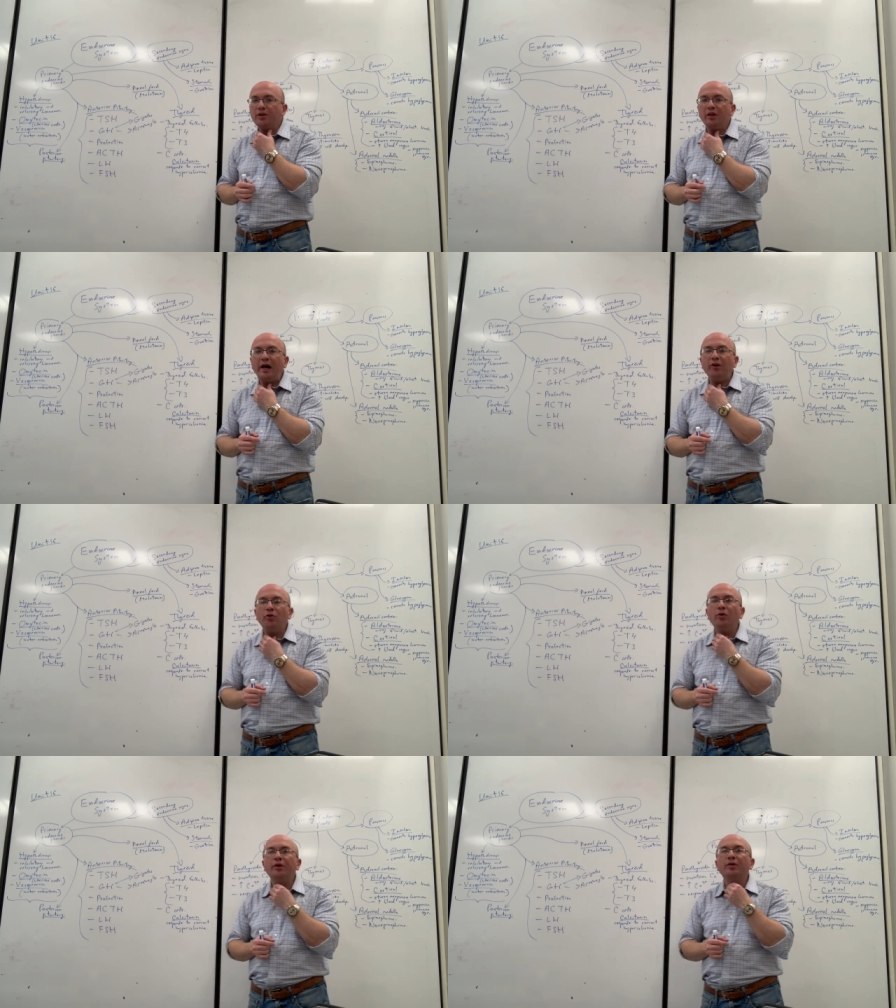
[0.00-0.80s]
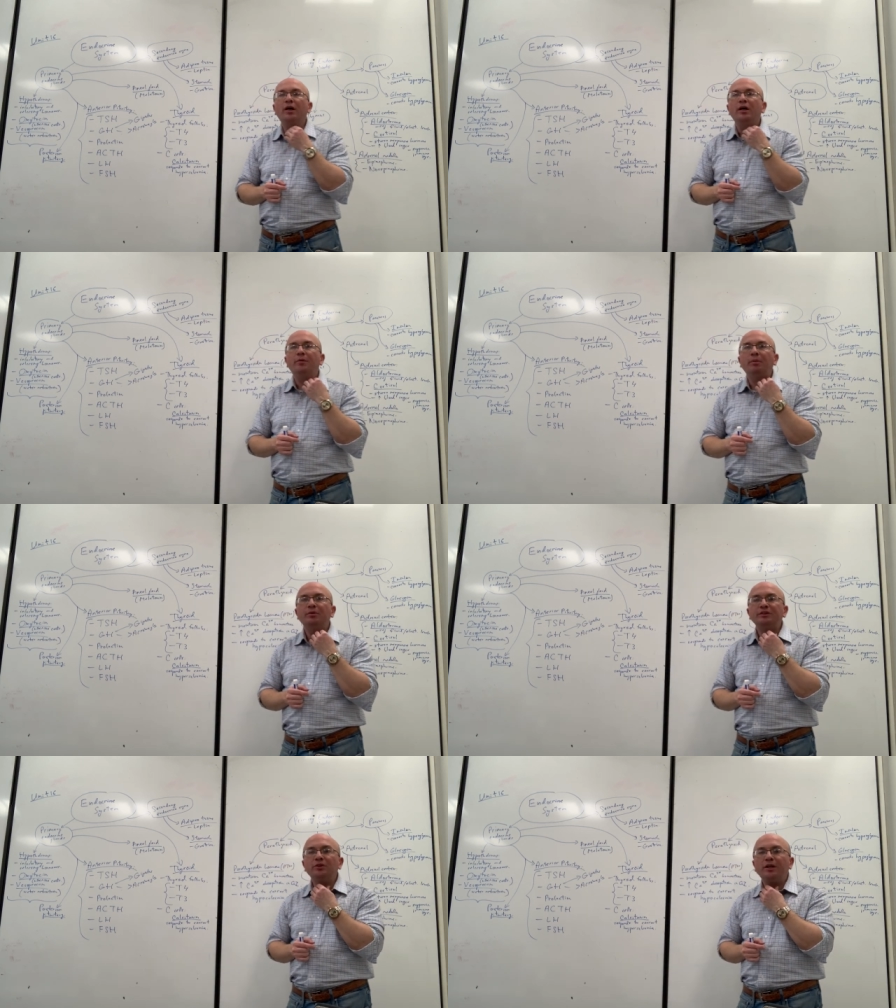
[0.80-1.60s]
The thyroid,
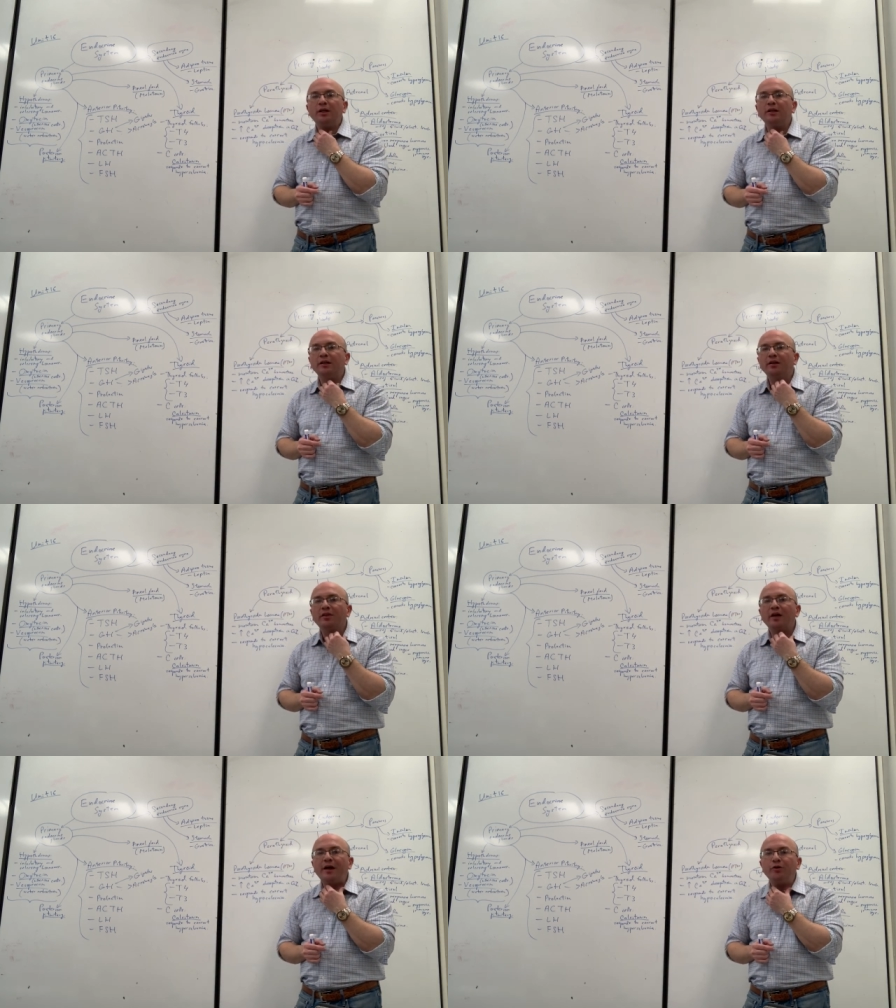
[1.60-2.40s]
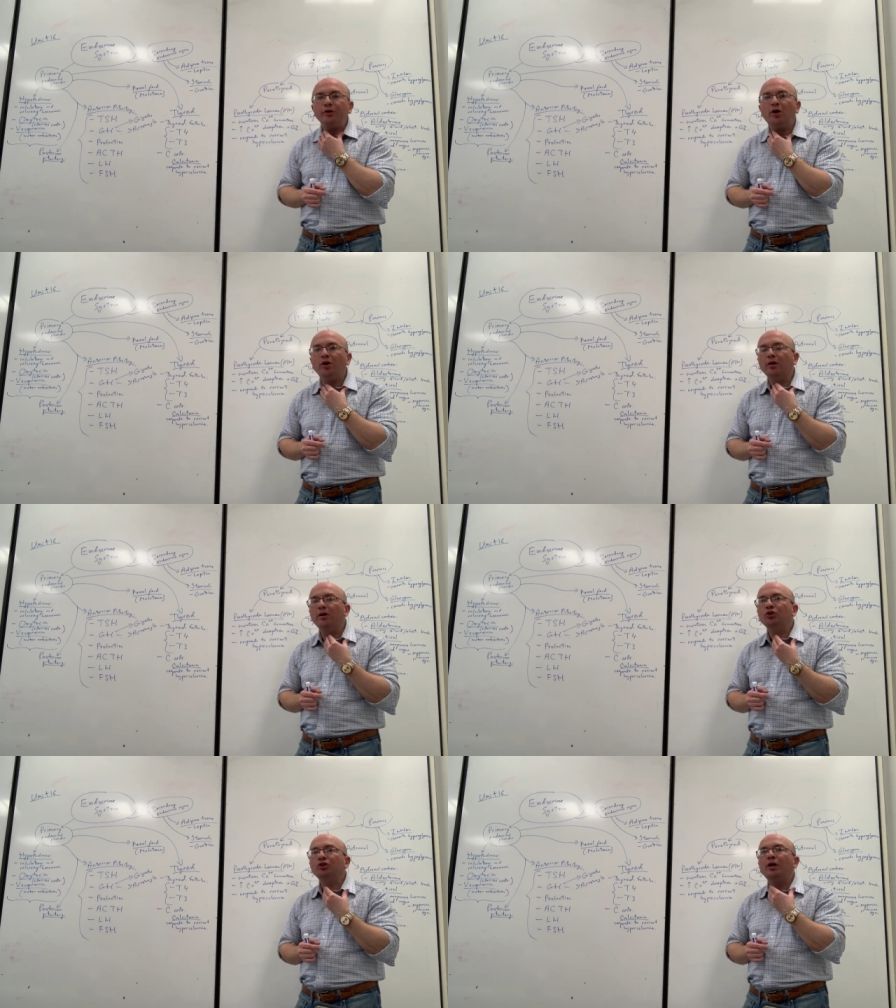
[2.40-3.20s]
remember, is located at the thyroid
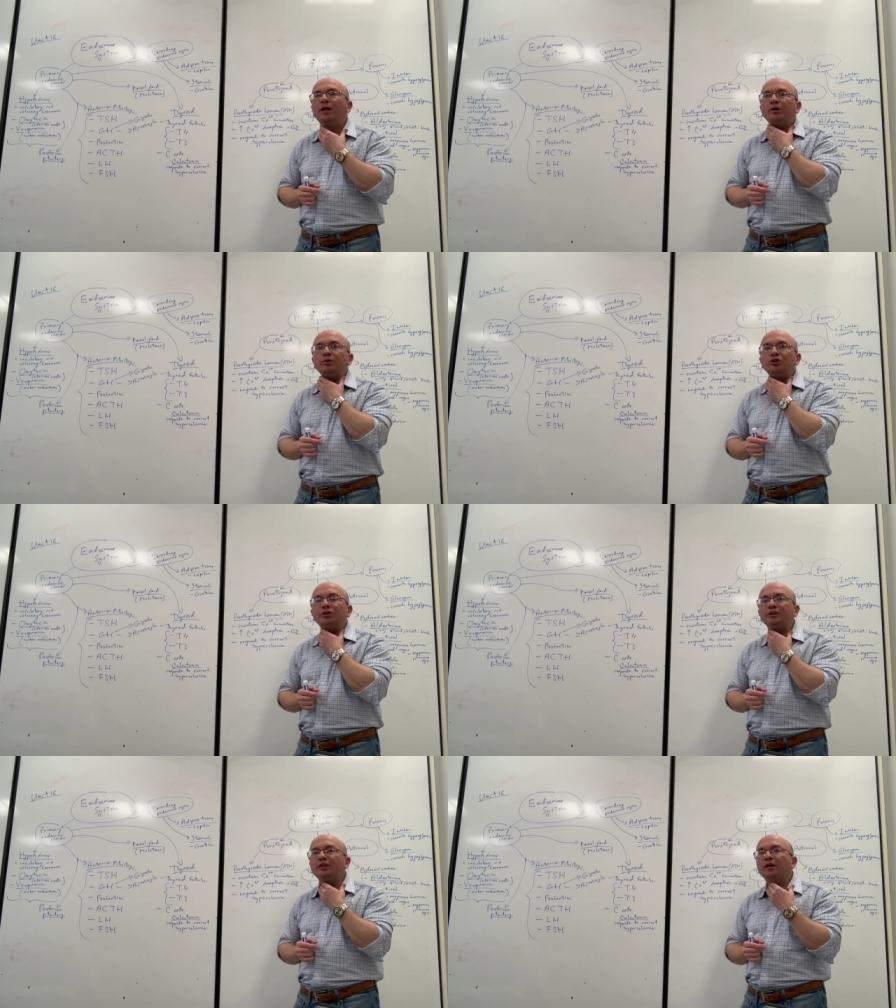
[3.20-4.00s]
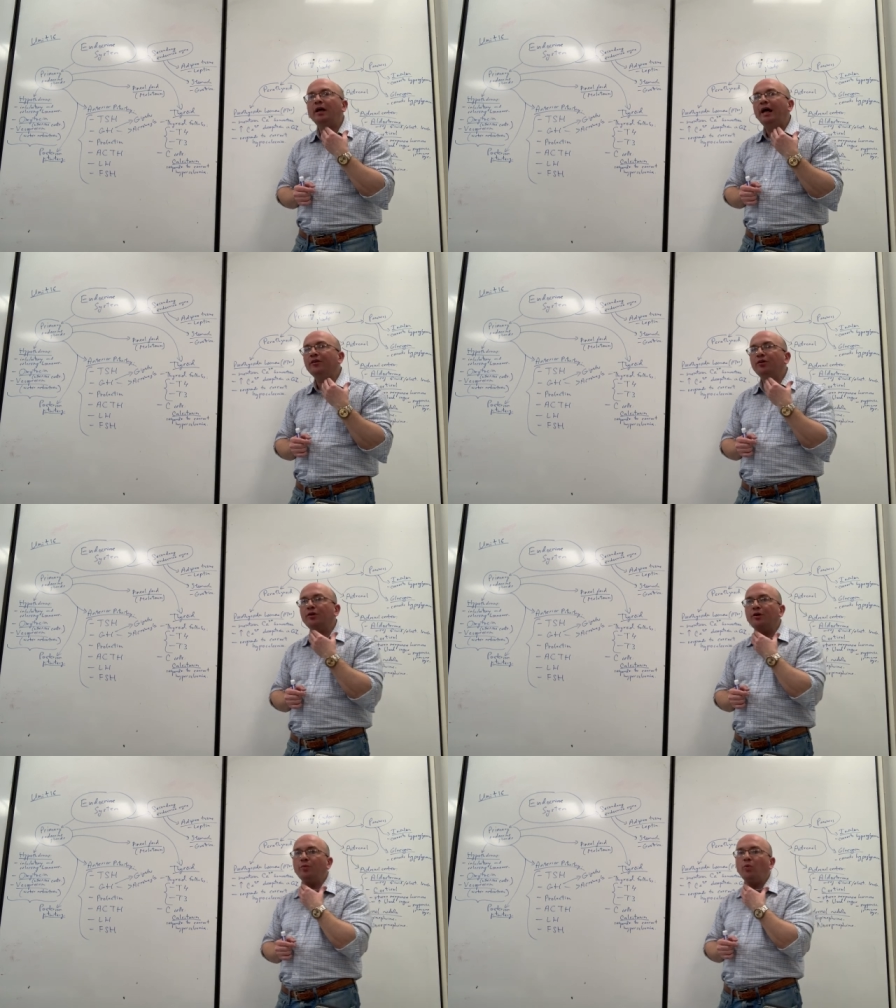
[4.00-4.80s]
cartilage, which is the
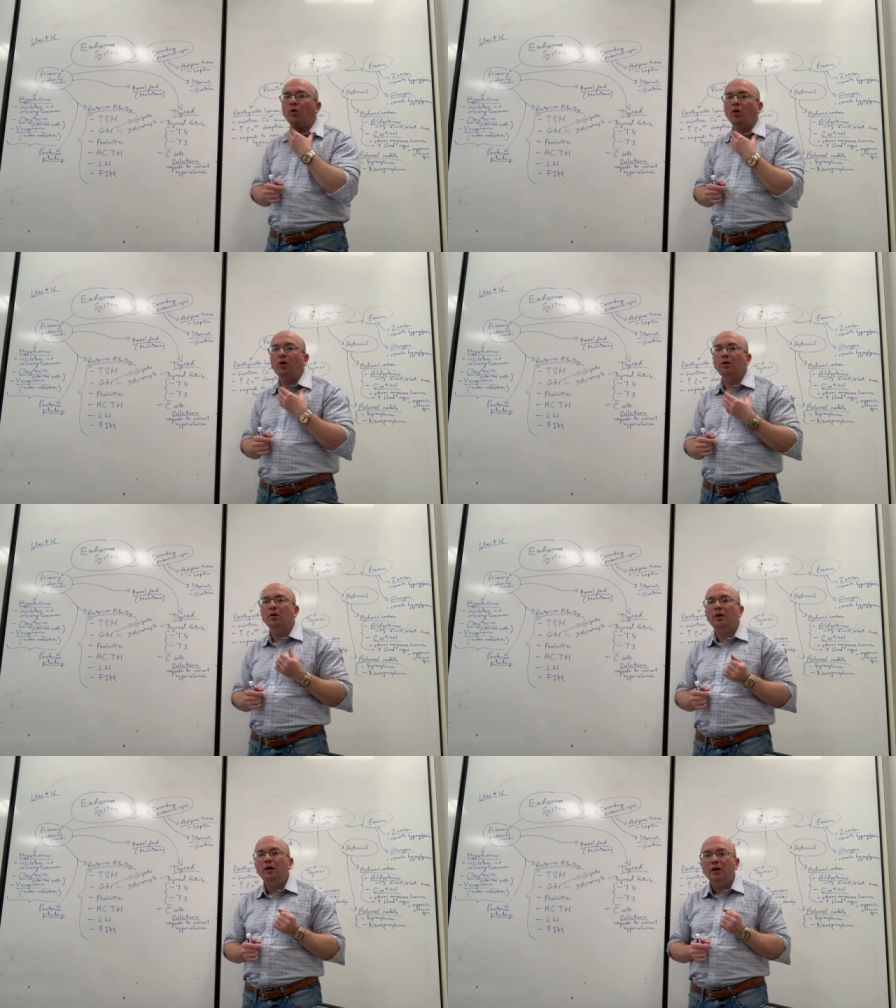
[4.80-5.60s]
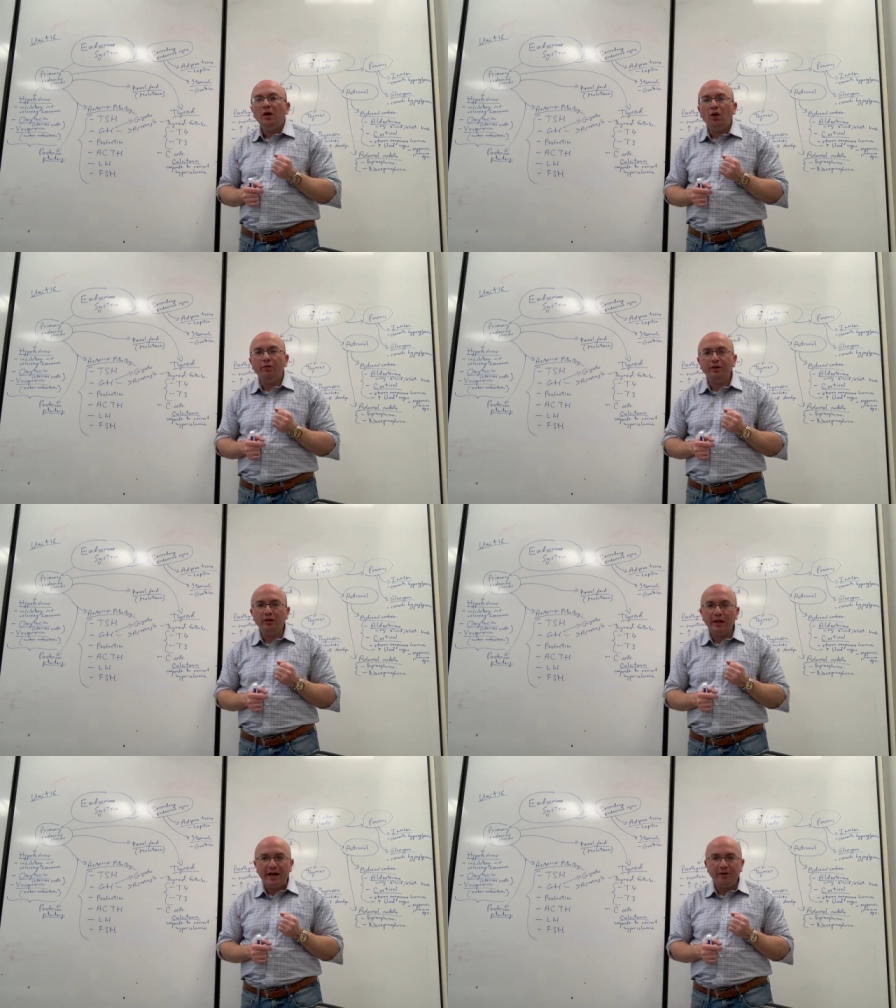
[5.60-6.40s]
anterior wall of the
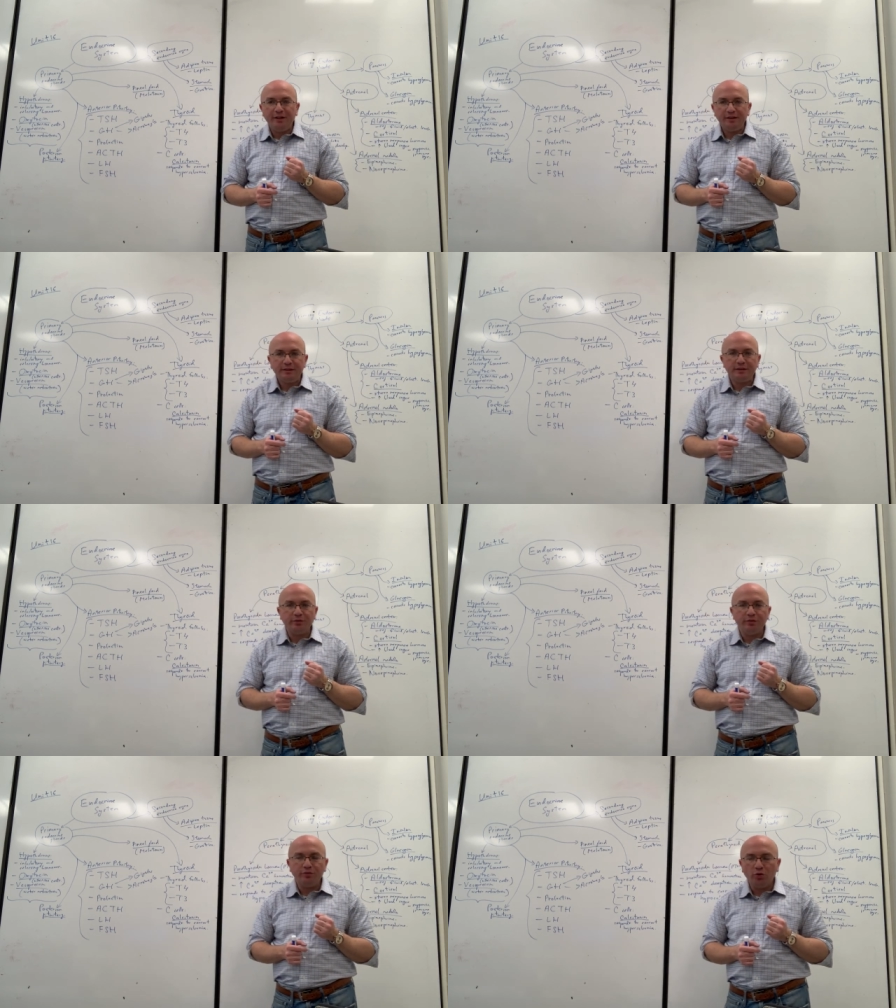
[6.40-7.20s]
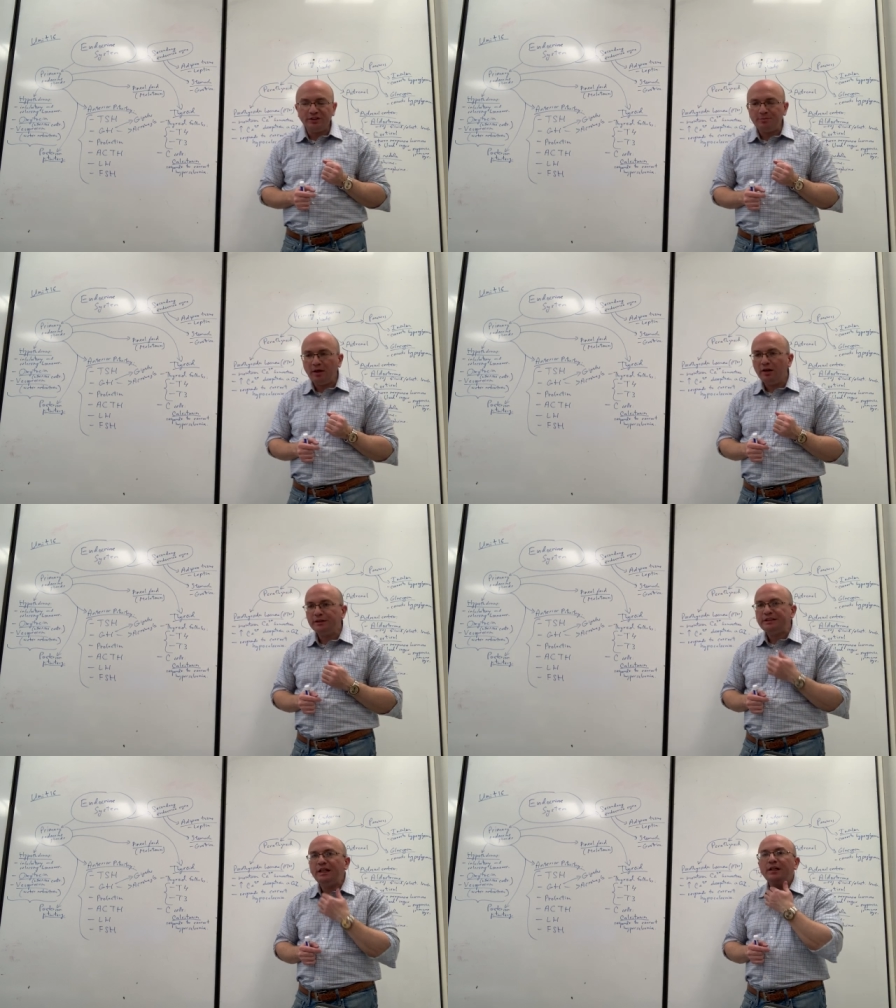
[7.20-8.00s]
larynx, of the voice
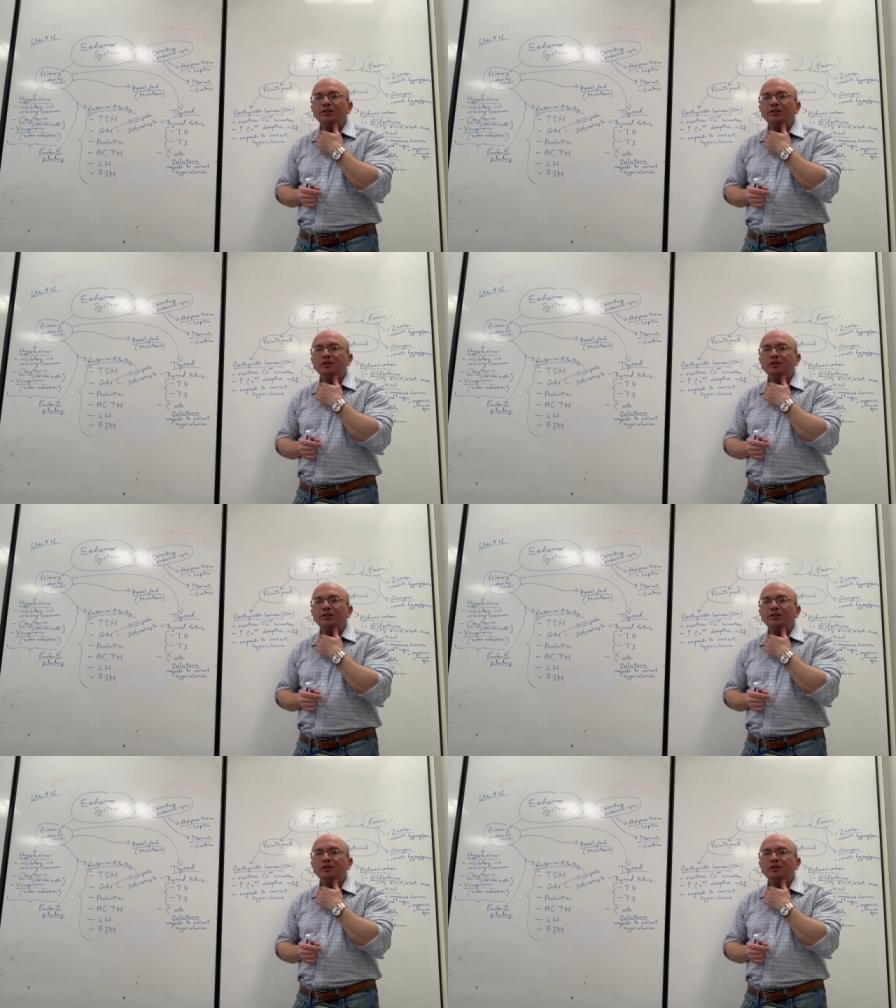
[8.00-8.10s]
box.